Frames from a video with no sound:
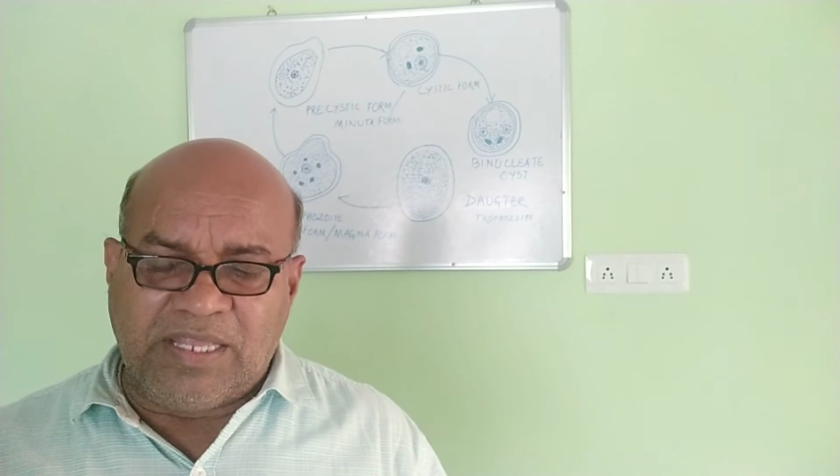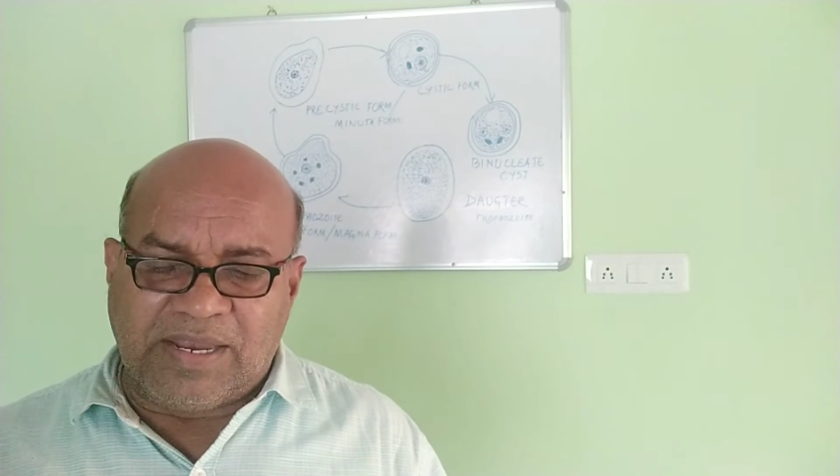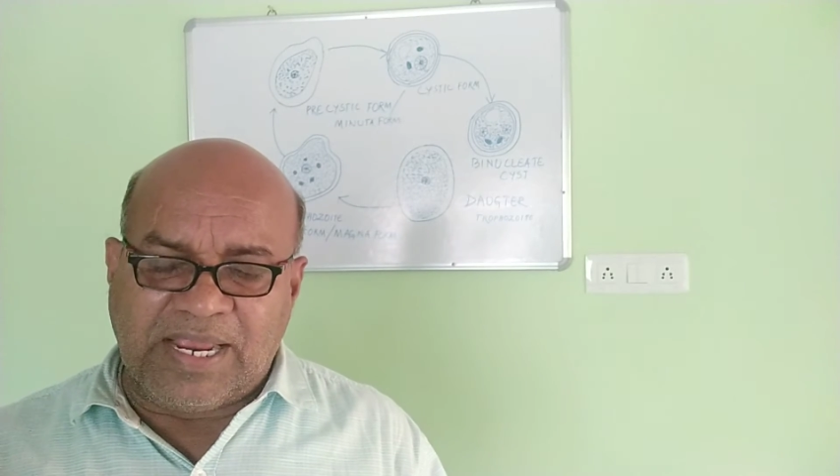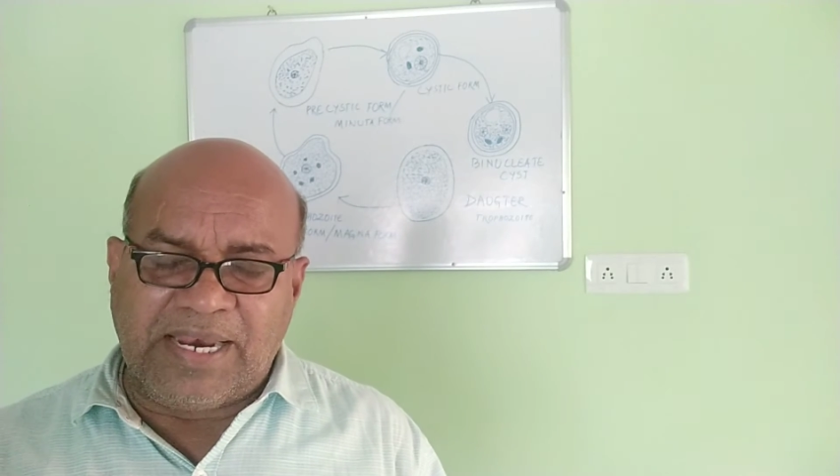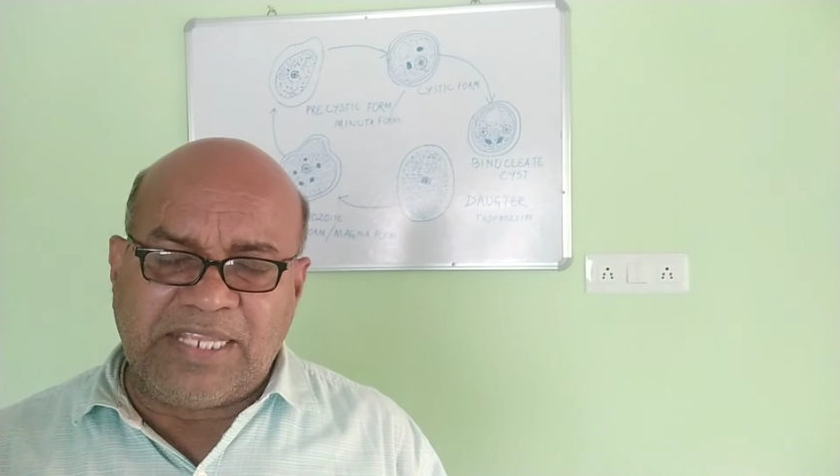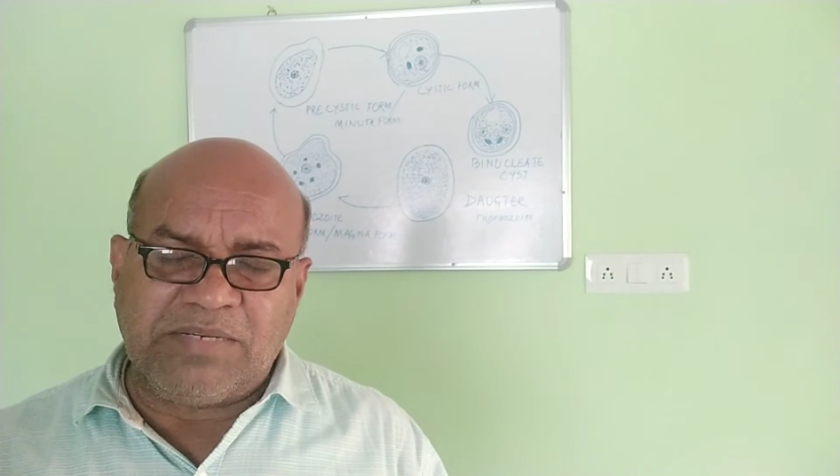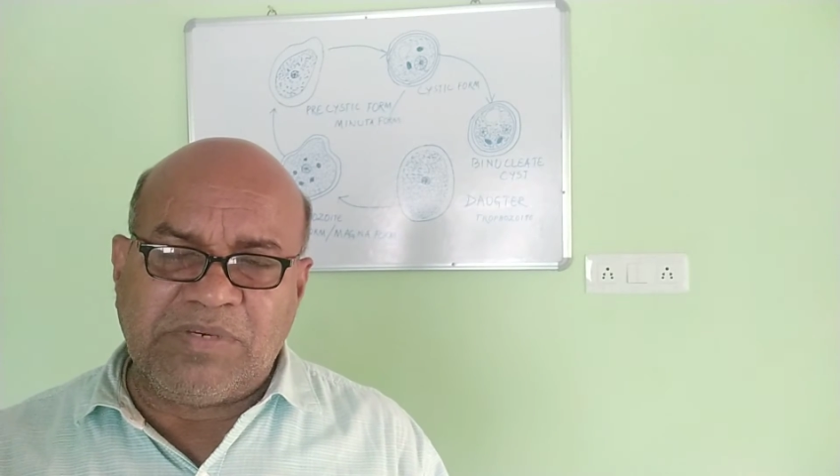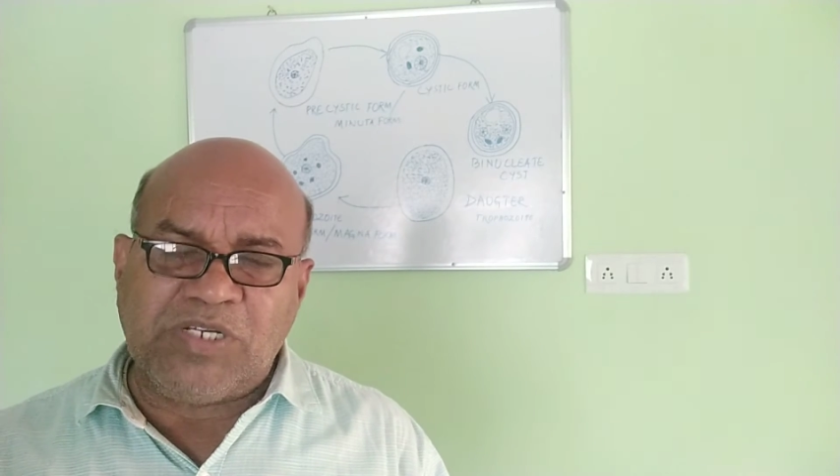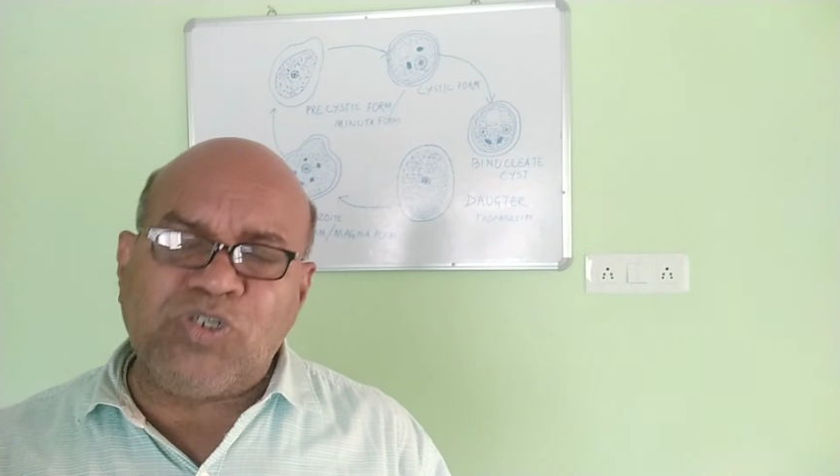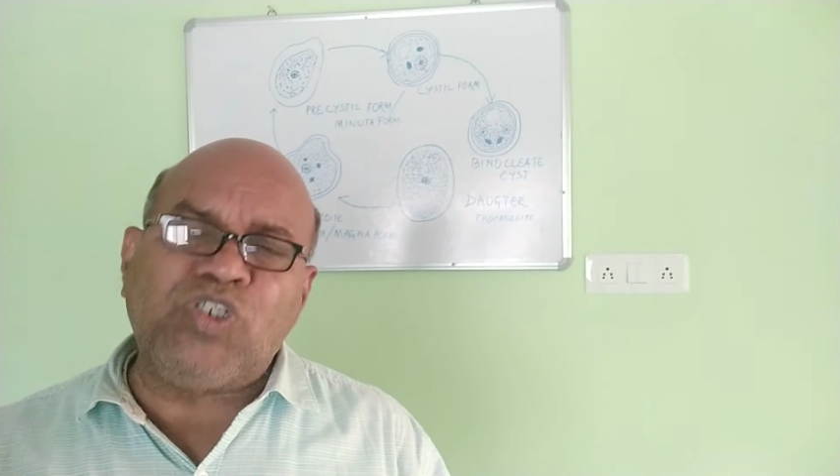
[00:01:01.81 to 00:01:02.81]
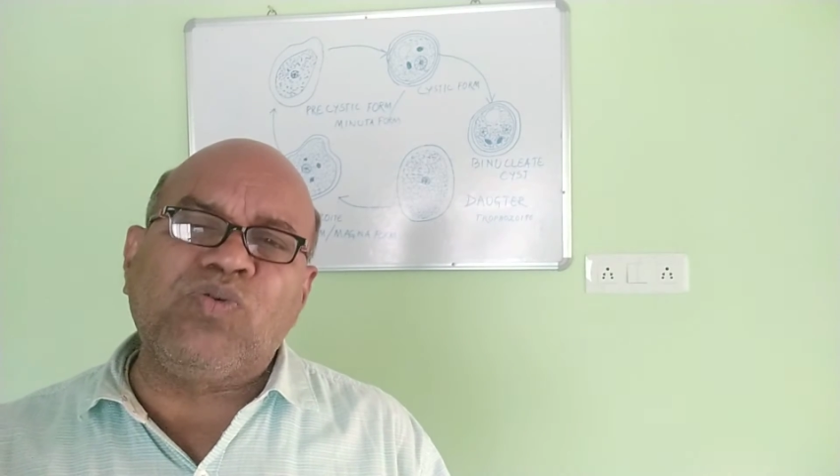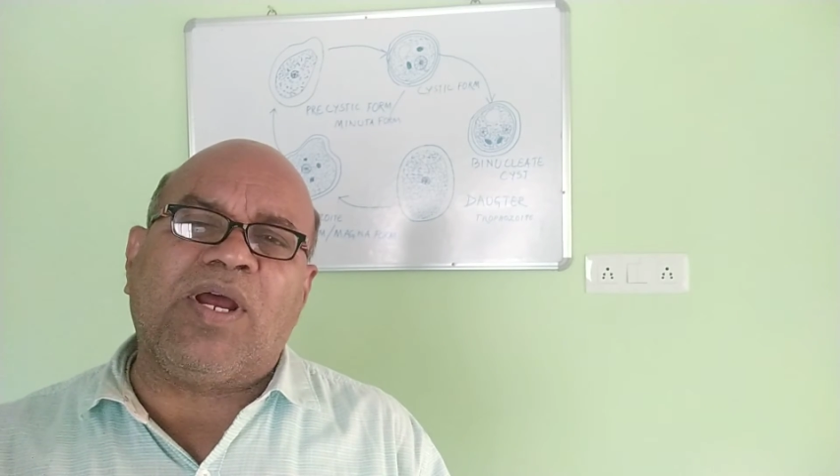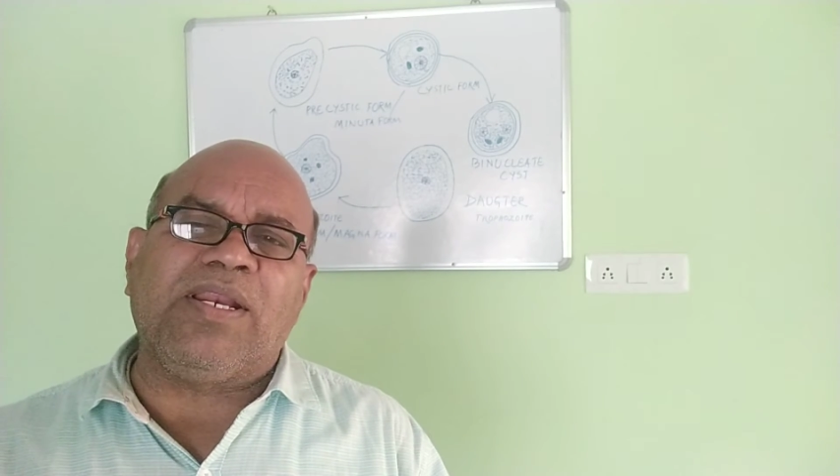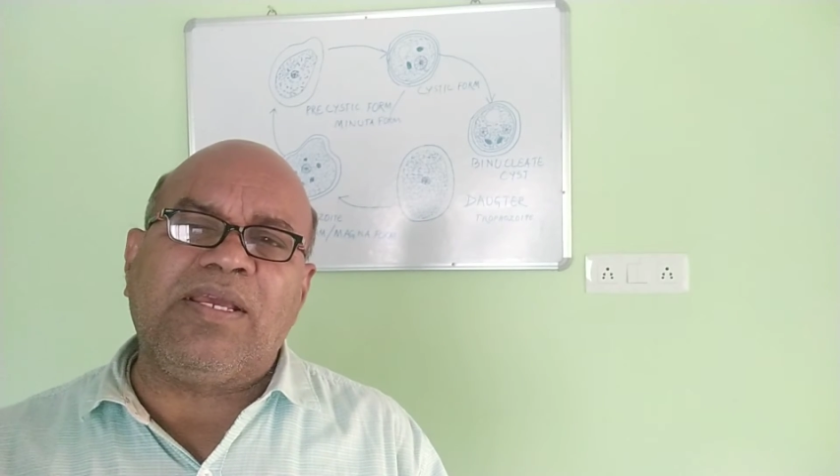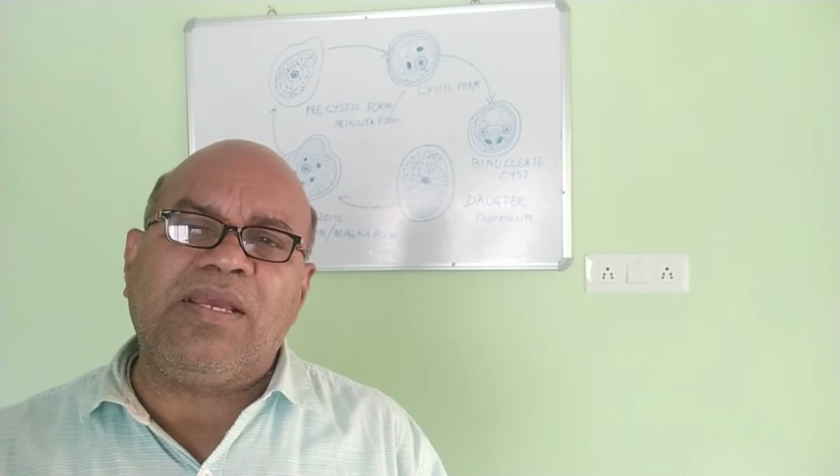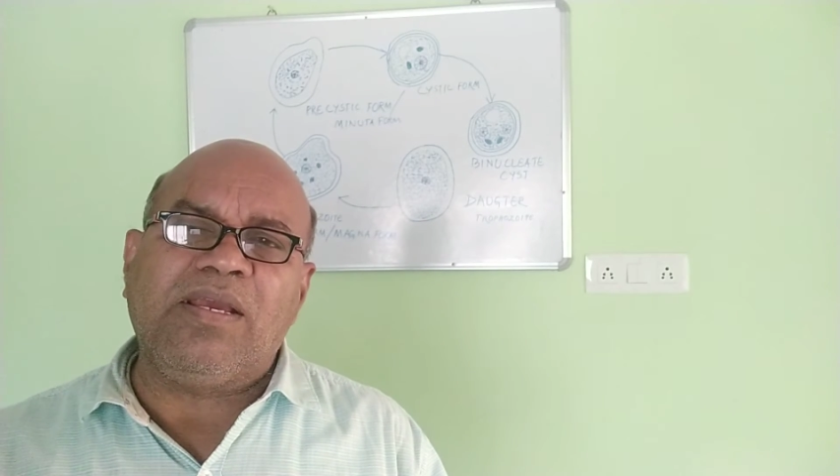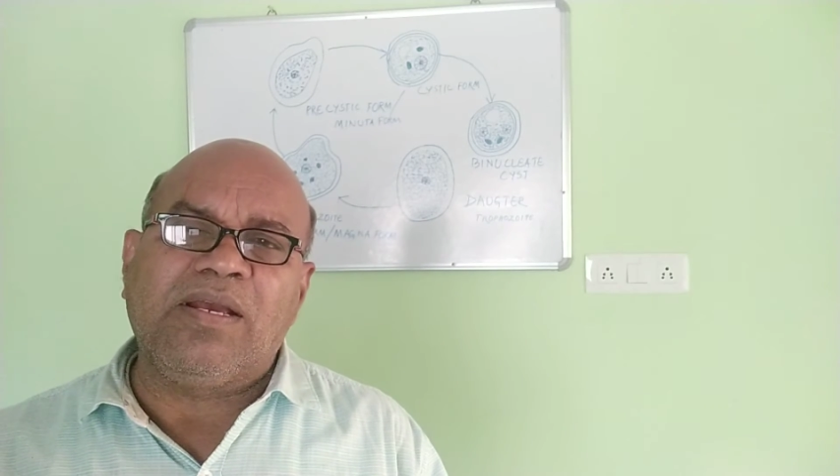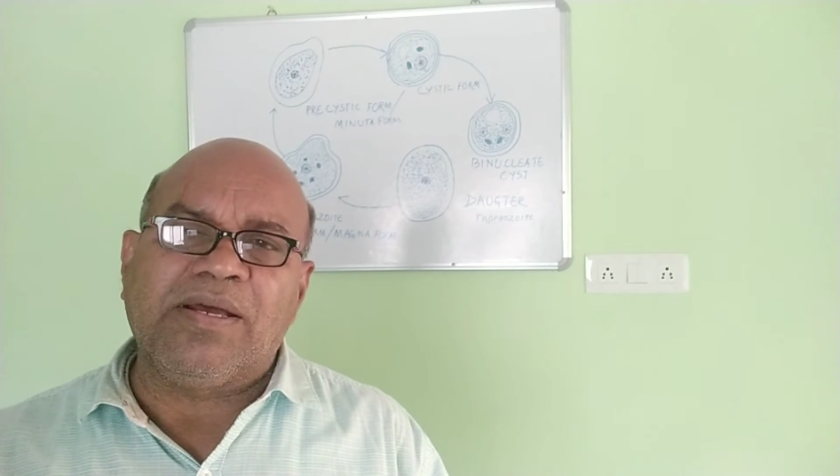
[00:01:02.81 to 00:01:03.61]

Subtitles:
the organism usually